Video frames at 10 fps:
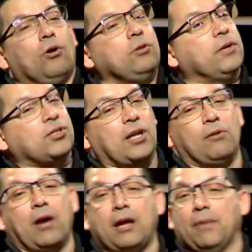you better stay
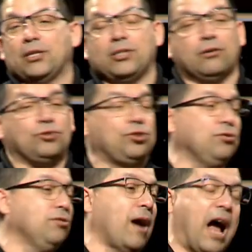away, man. She's going to chew
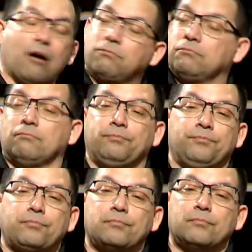you out.
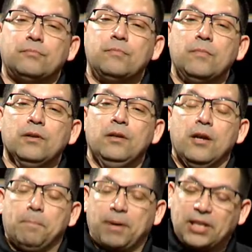
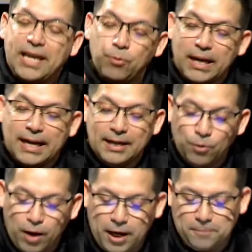But he went
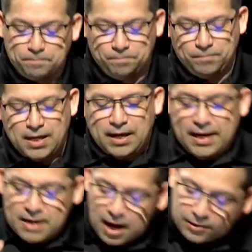anyway. He
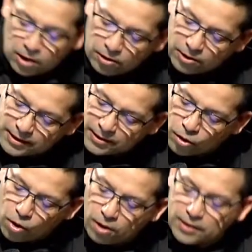knocked on her
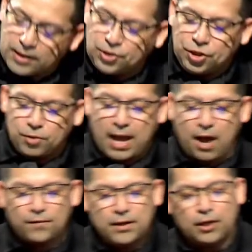door and he said, Do you
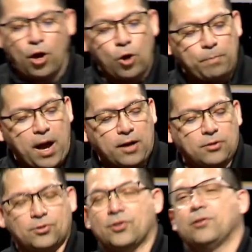have any Coke
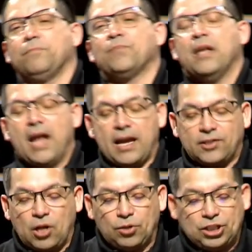bottles? And
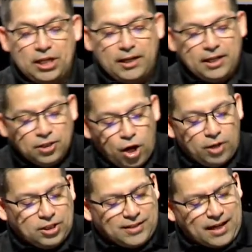so she, he, no,
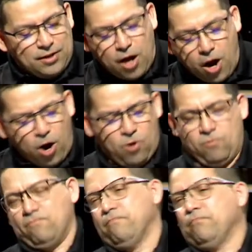she said, No.
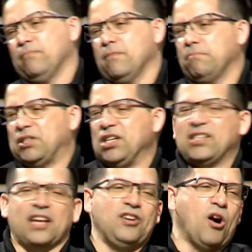But she
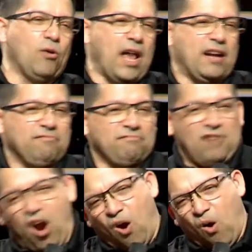said, No, like,
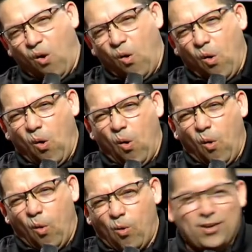
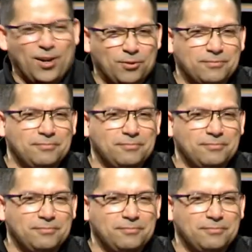no, you know,